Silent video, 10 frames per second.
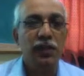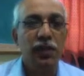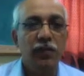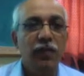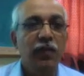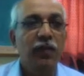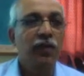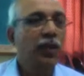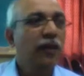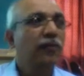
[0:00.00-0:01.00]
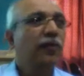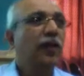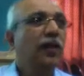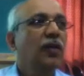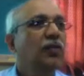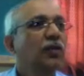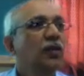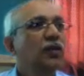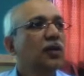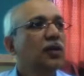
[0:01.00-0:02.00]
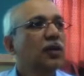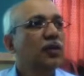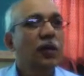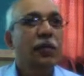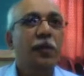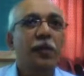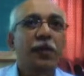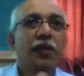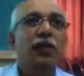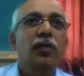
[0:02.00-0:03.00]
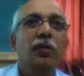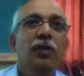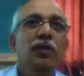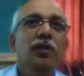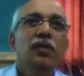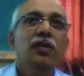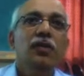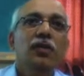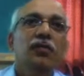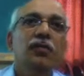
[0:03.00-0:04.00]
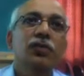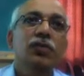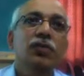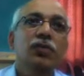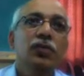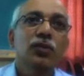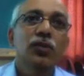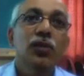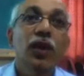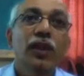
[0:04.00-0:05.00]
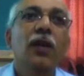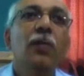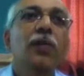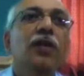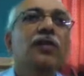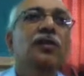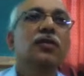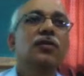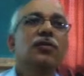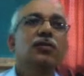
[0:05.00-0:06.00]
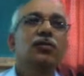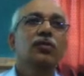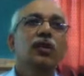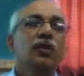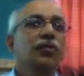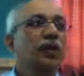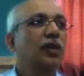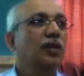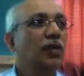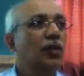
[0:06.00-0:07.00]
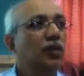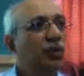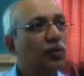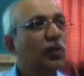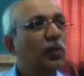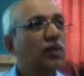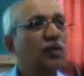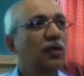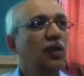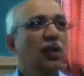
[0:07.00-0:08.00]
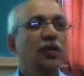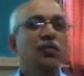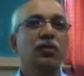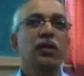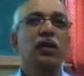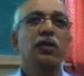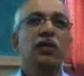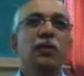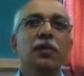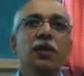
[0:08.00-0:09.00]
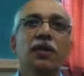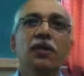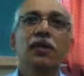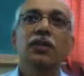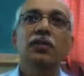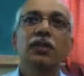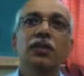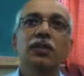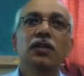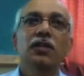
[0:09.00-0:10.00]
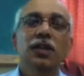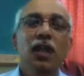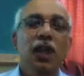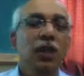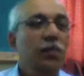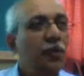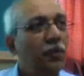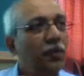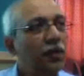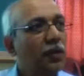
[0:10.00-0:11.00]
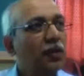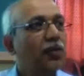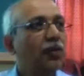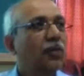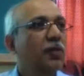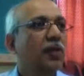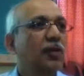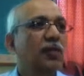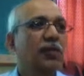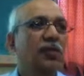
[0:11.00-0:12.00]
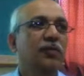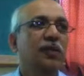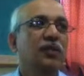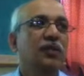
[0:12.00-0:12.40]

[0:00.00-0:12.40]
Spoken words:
In fact, you can find out, you can prepare a document of who are the companies who are working on core electronic embedded system designs and prepare a document out of that,